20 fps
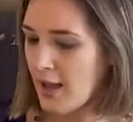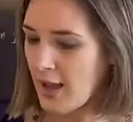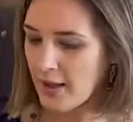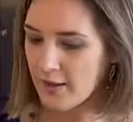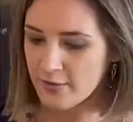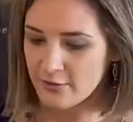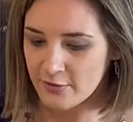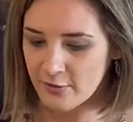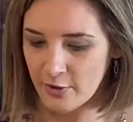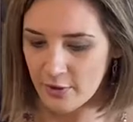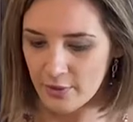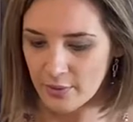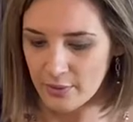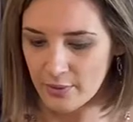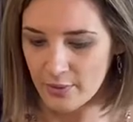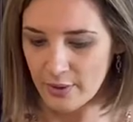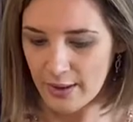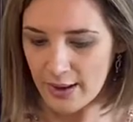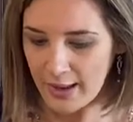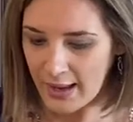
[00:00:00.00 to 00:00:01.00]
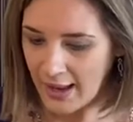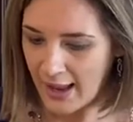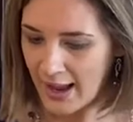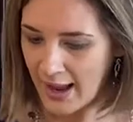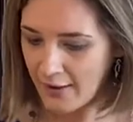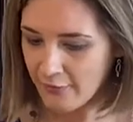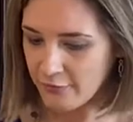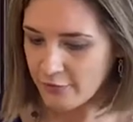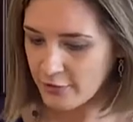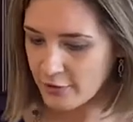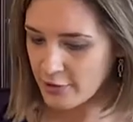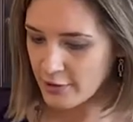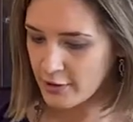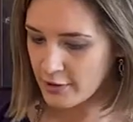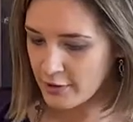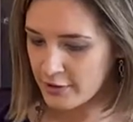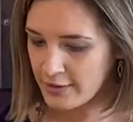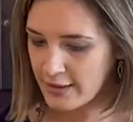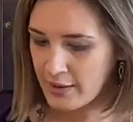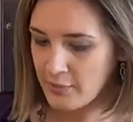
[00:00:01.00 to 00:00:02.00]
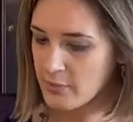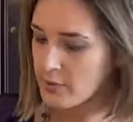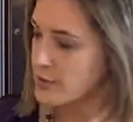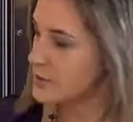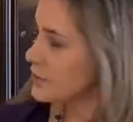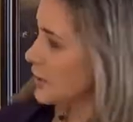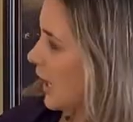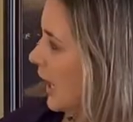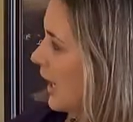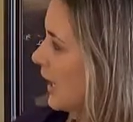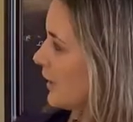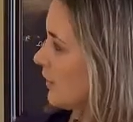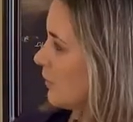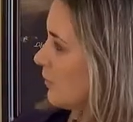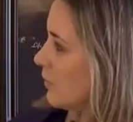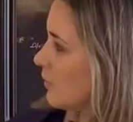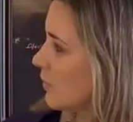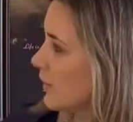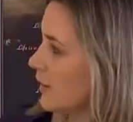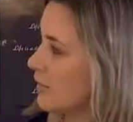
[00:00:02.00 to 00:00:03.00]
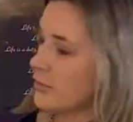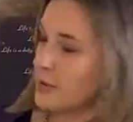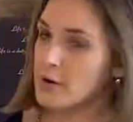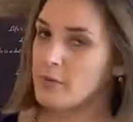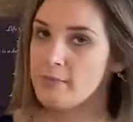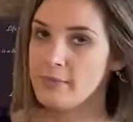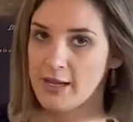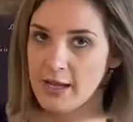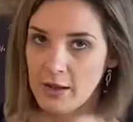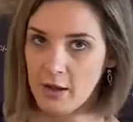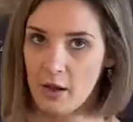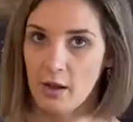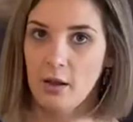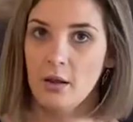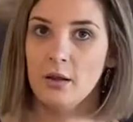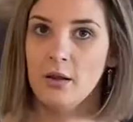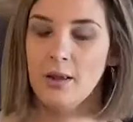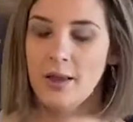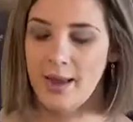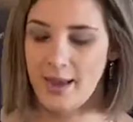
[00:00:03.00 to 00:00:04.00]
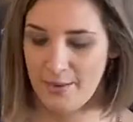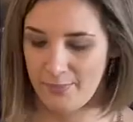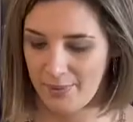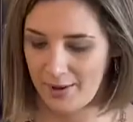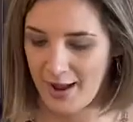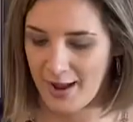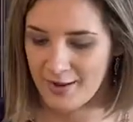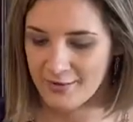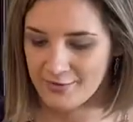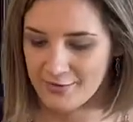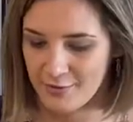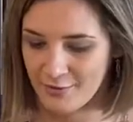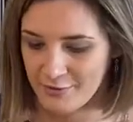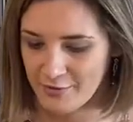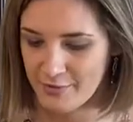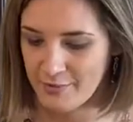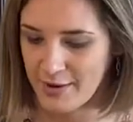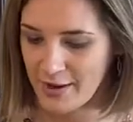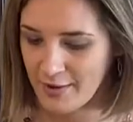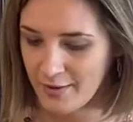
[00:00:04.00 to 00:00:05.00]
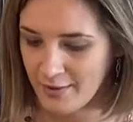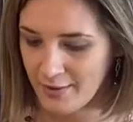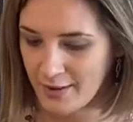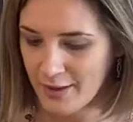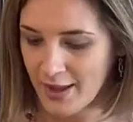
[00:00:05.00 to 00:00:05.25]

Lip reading: so after they were done with their meal, a Passover meal,